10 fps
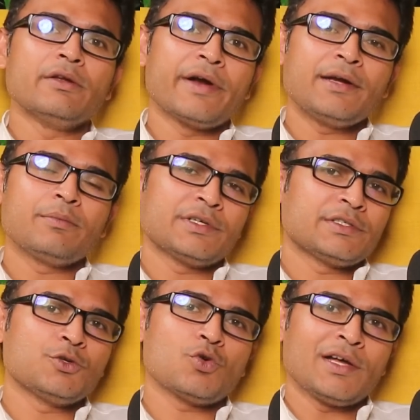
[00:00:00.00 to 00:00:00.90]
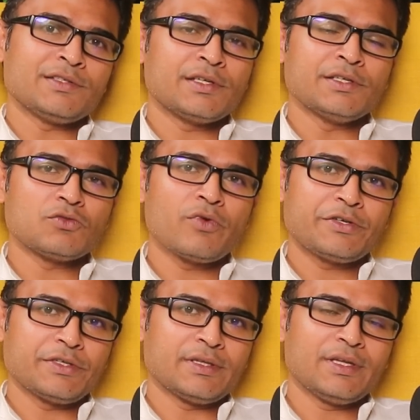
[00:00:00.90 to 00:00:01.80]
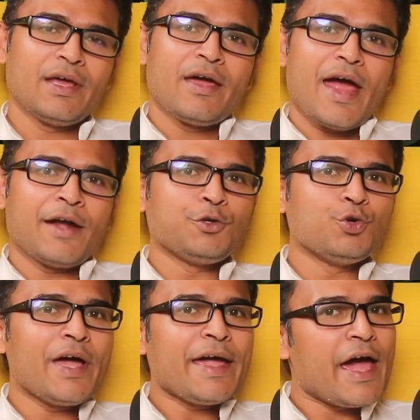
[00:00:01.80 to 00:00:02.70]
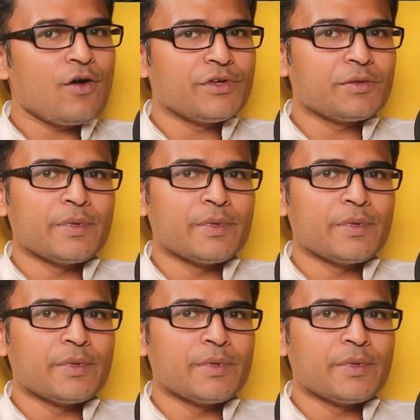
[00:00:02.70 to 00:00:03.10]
the right person to answer this question. And today I have with